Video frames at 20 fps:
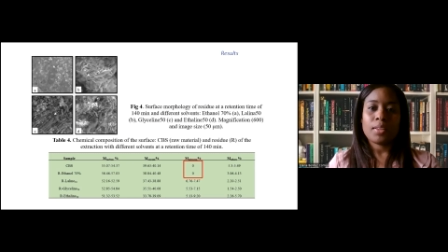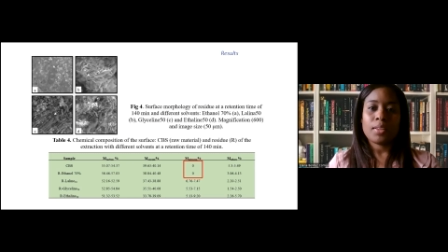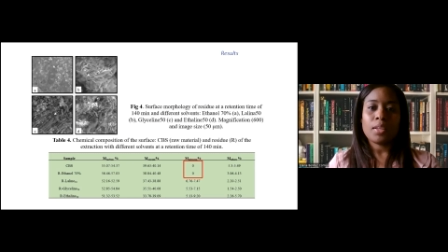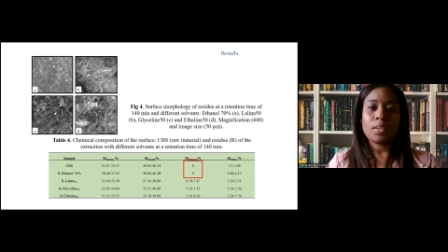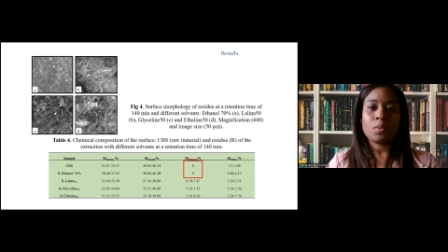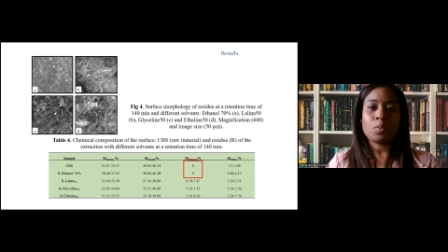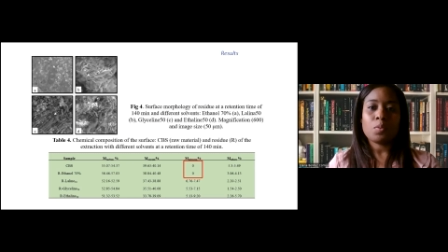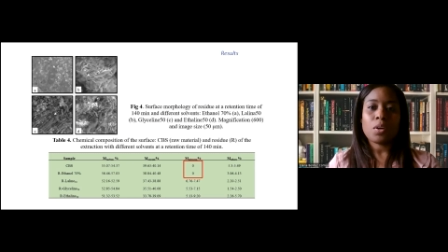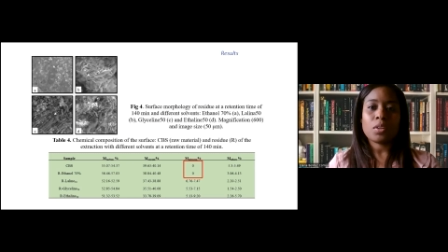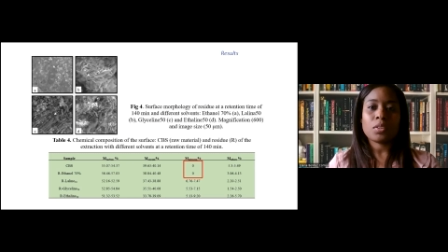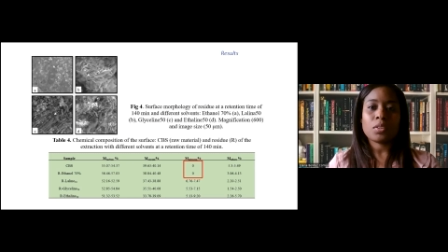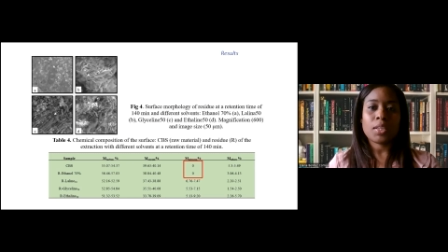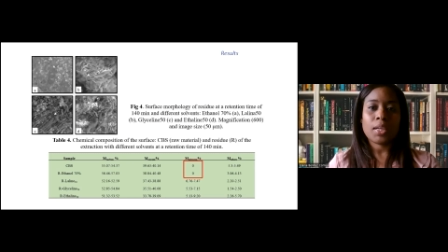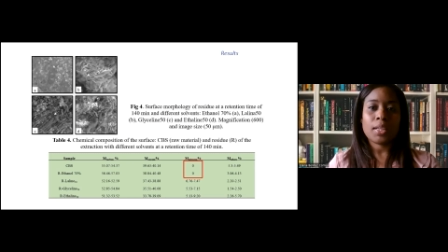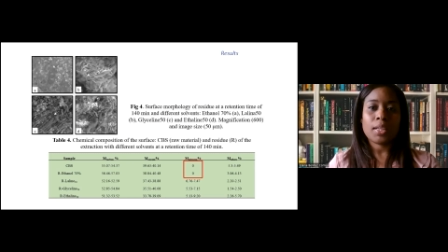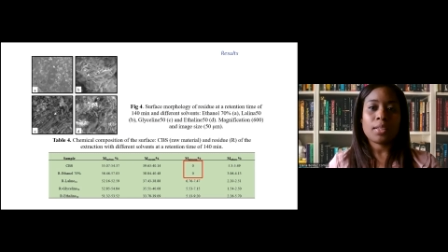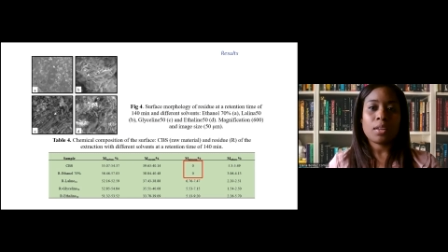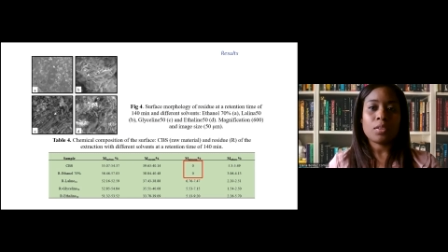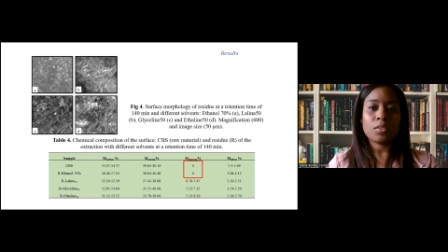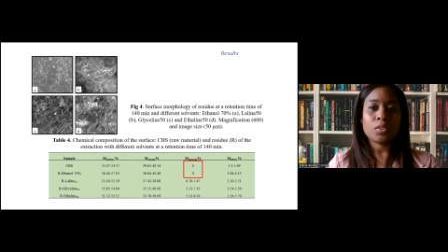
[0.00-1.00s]
It was
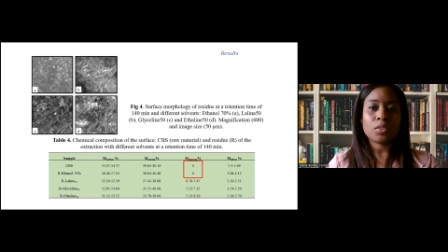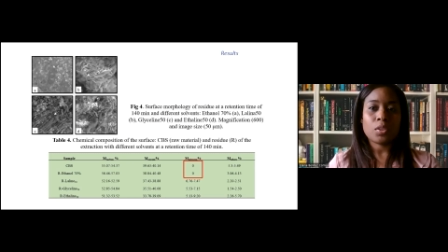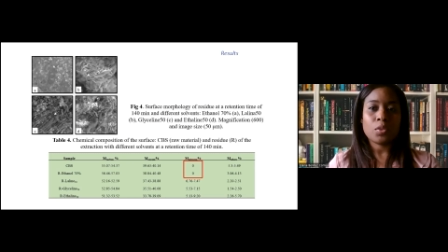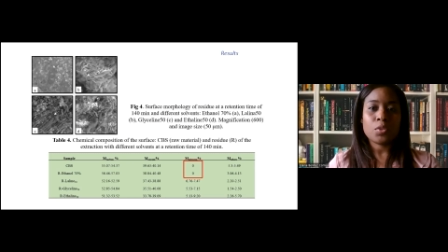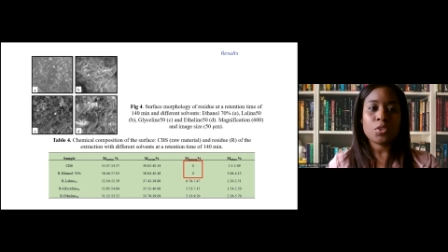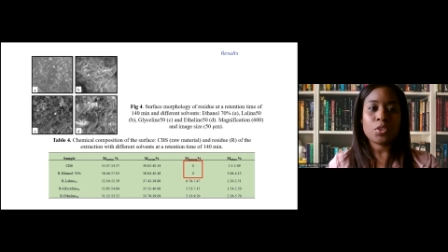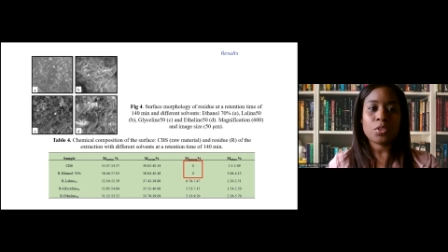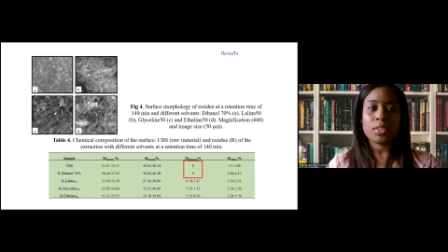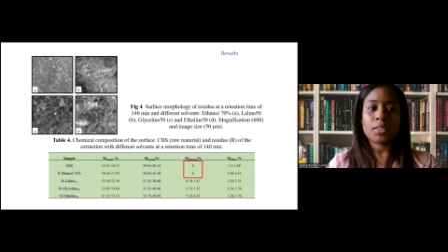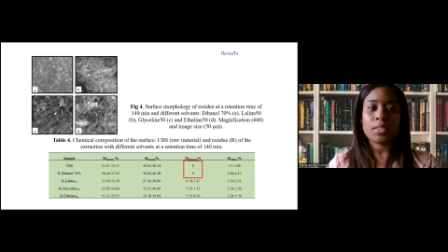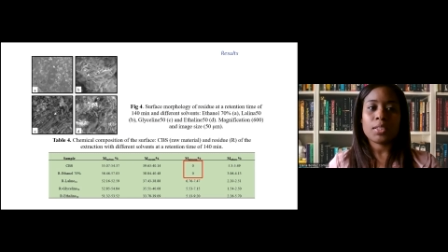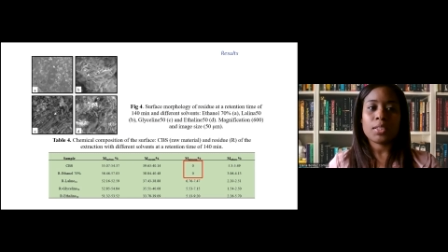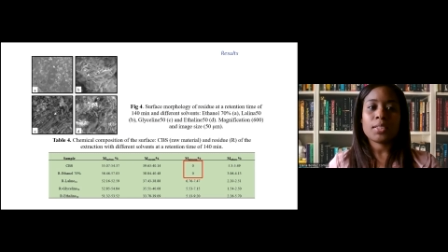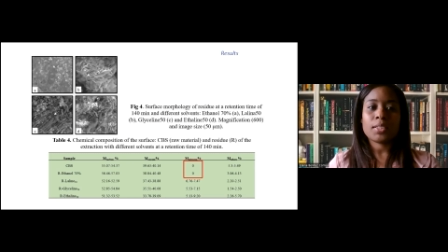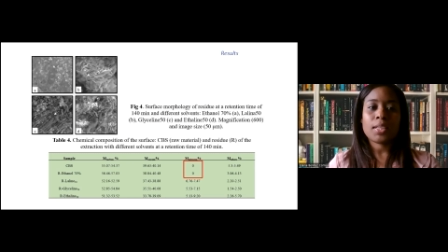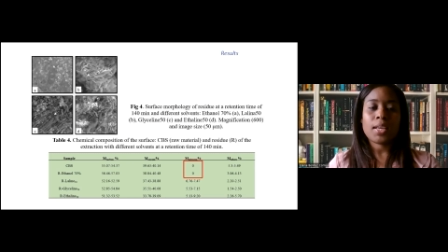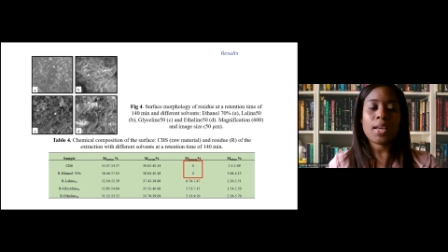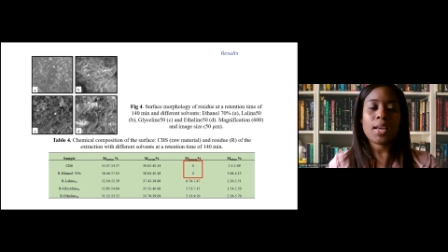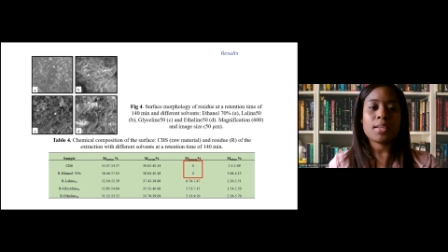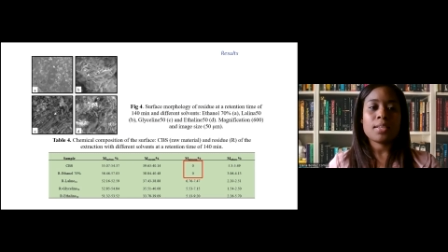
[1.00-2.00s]
ethanol solution in
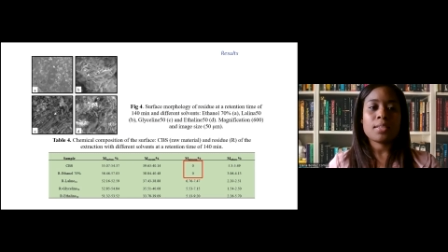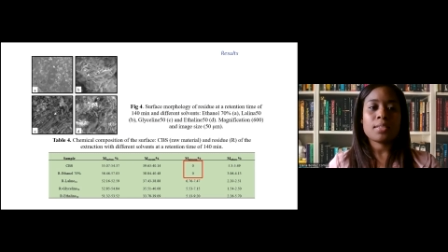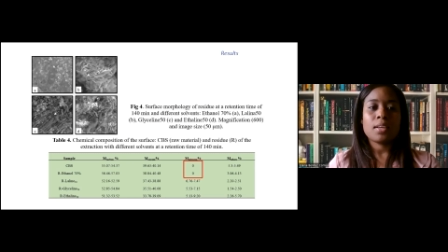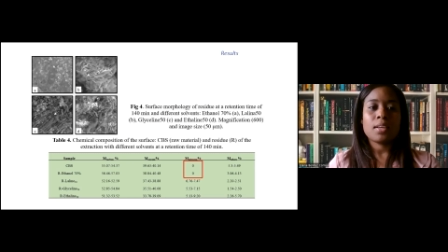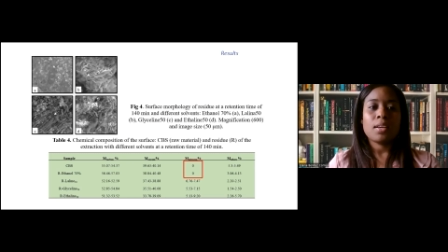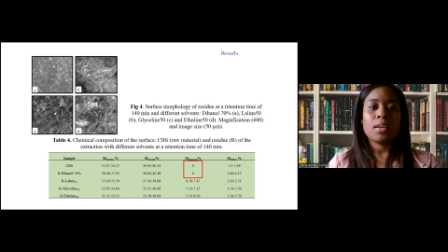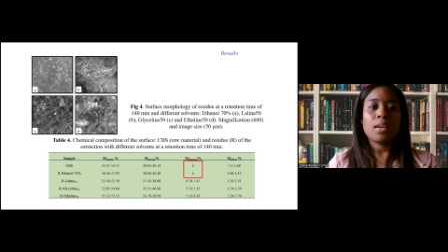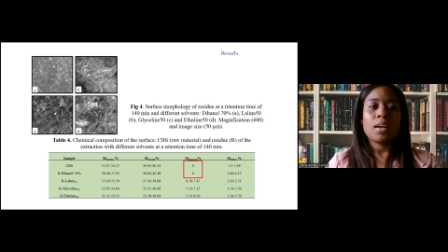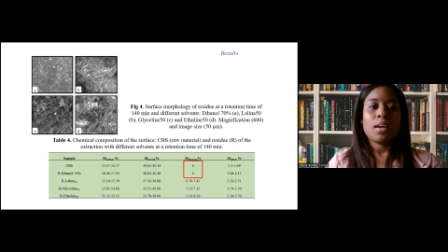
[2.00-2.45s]
this case.